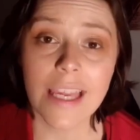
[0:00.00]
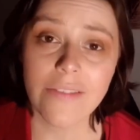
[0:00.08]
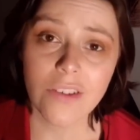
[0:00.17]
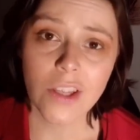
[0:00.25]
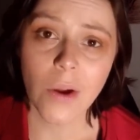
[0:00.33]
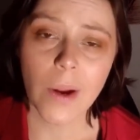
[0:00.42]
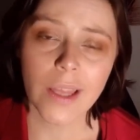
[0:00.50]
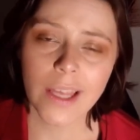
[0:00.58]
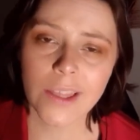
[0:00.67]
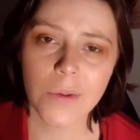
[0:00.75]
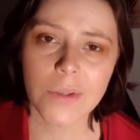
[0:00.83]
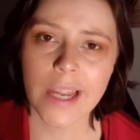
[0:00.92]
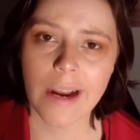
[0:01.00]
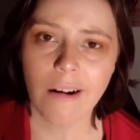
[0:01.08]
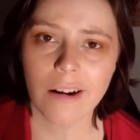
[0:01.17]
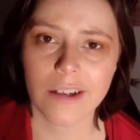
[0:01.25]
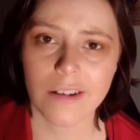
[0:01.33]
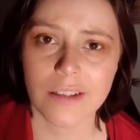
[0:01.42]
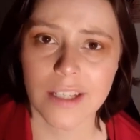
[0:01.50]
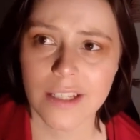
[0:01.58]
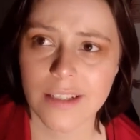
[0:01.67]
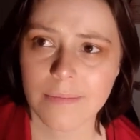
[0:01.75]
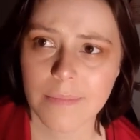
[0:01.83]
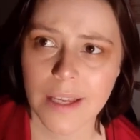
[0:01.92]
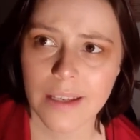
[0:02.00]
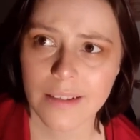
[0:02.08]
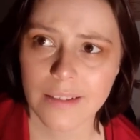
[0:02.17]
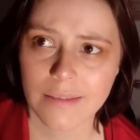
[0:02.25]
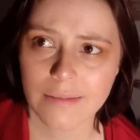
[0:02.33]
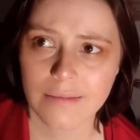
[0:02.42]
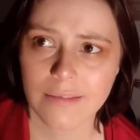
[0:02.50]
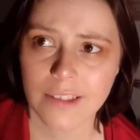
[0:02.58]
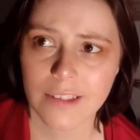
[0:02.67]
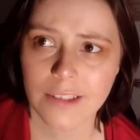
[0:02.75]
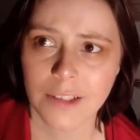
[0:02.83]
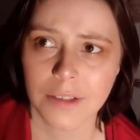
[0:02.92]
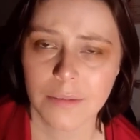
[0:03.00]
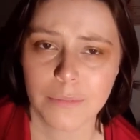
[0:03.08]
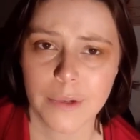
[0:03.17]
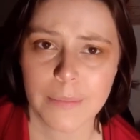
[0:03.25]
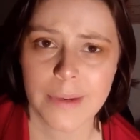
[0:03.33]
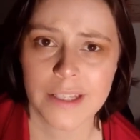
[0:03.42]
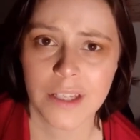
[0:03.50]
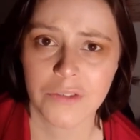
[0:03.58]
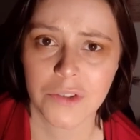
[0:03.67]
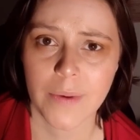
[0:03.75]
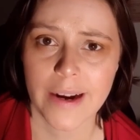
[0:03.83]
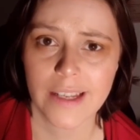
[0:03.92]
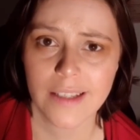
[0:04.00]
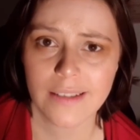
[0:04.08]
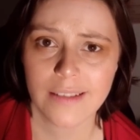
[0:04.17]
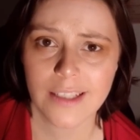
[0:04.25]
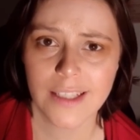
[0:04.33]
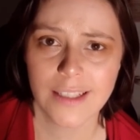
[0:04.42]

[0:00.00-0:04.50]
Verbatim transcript: Even though I like those characters, I just couldn't bring myself to write it.